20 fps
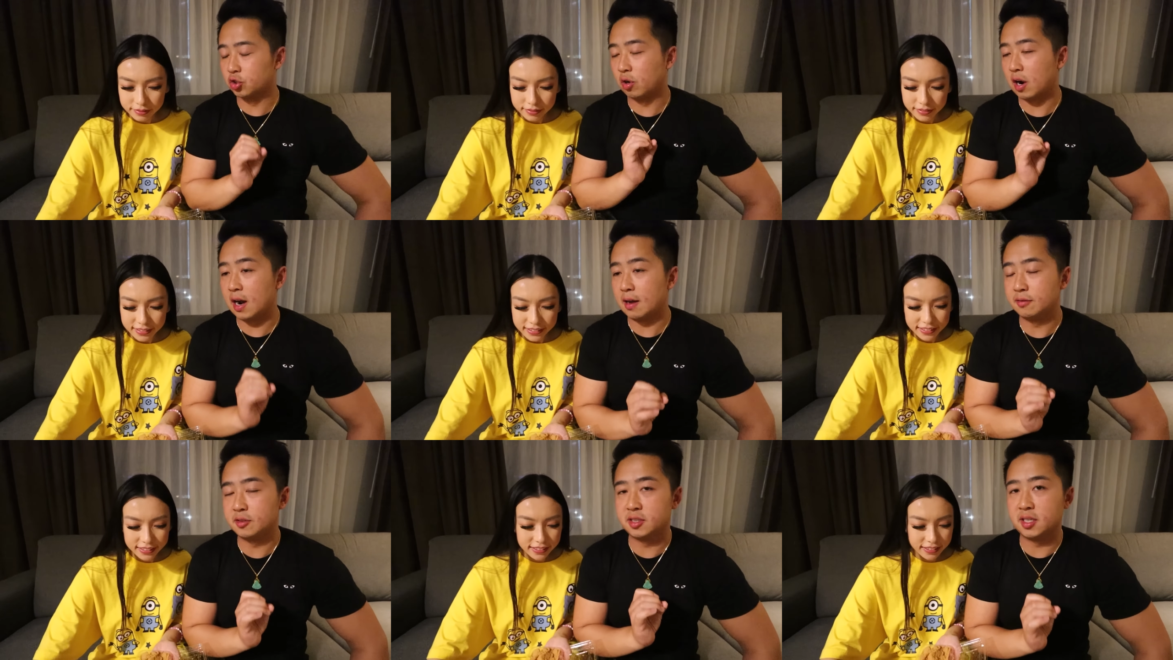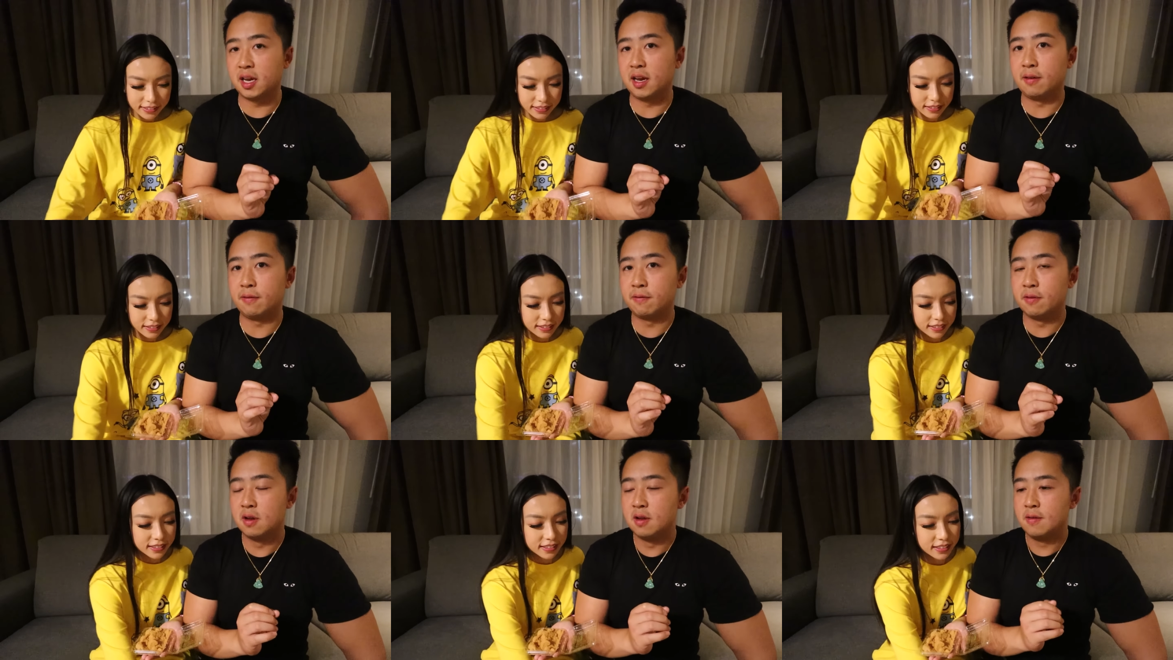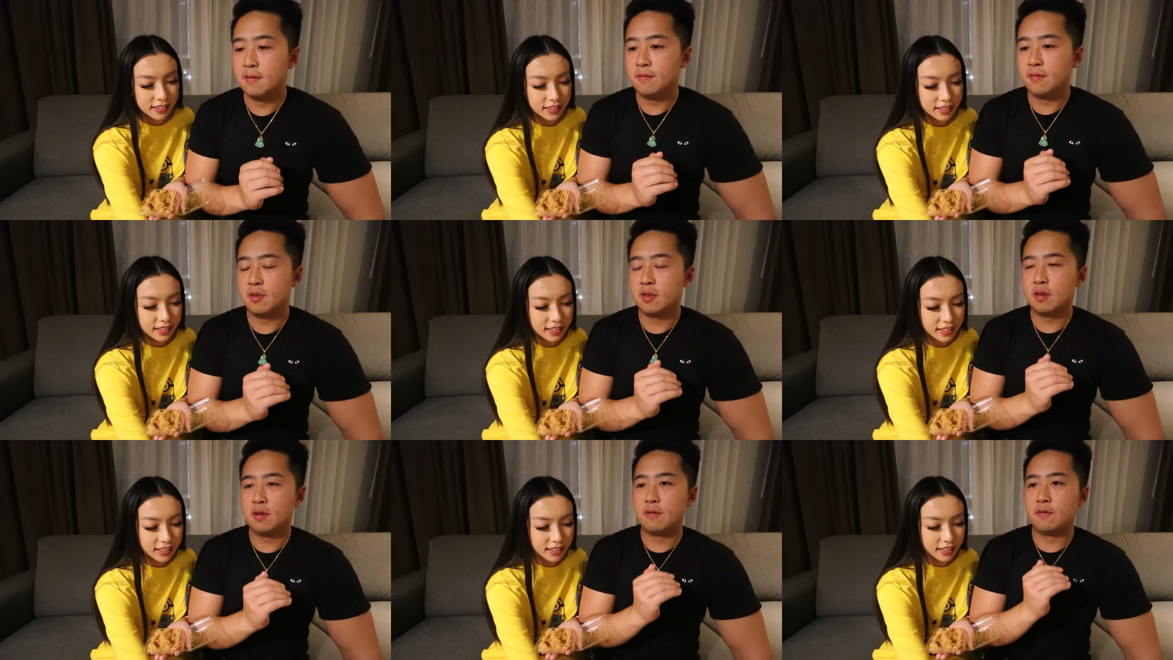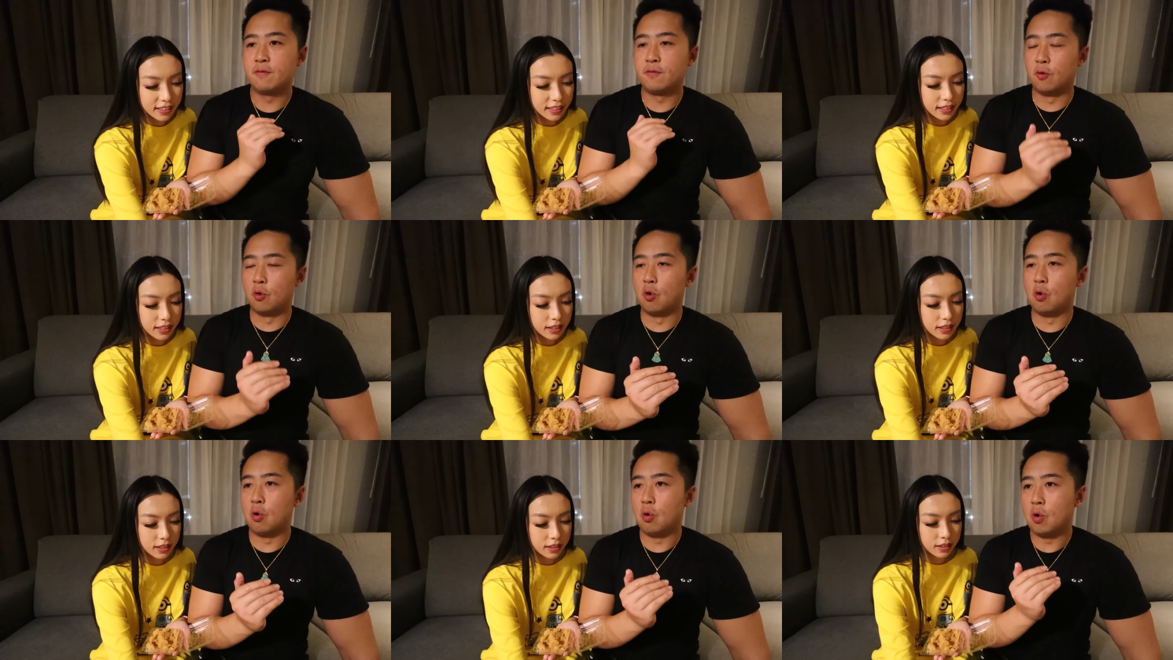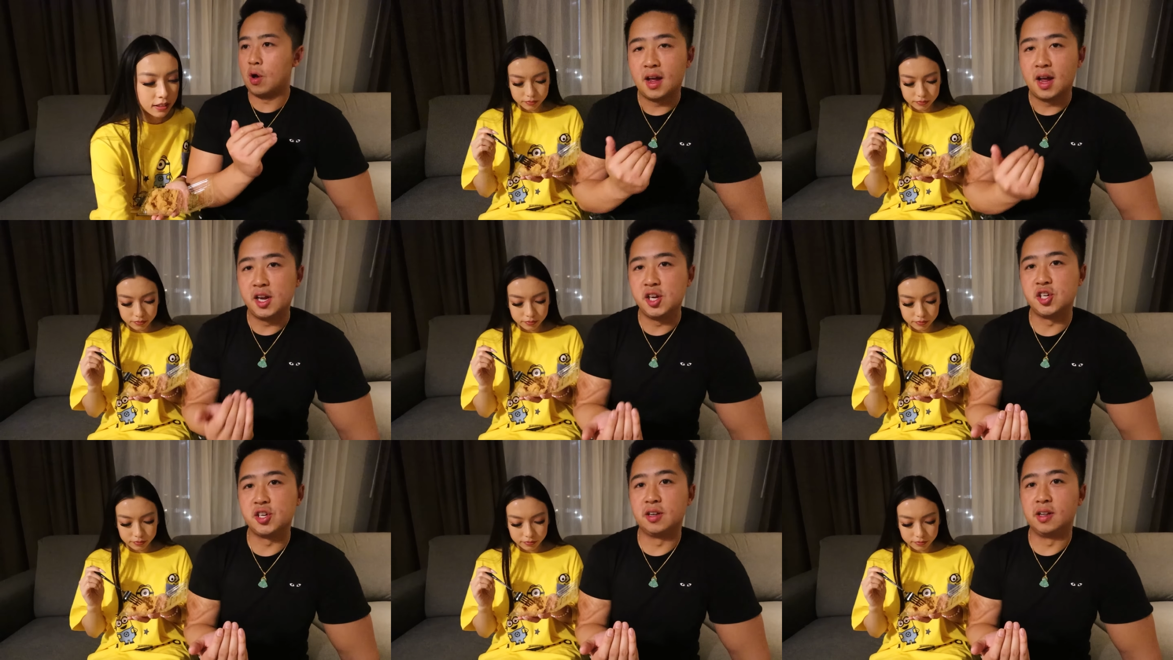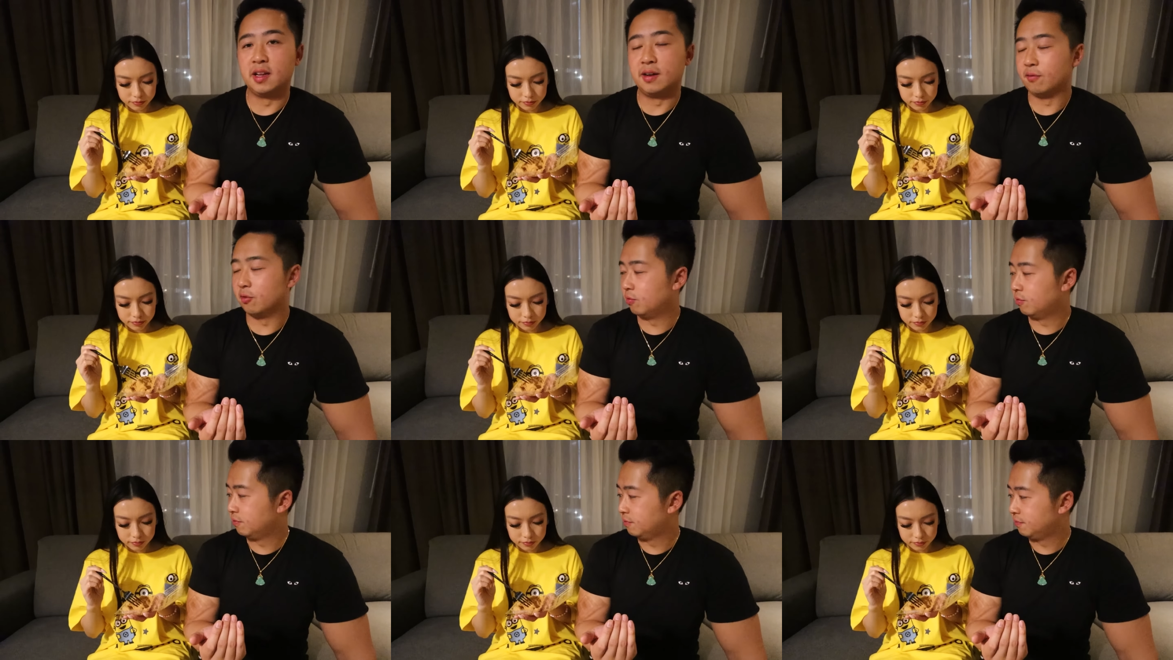Speaker 1: drive safe for Asian level.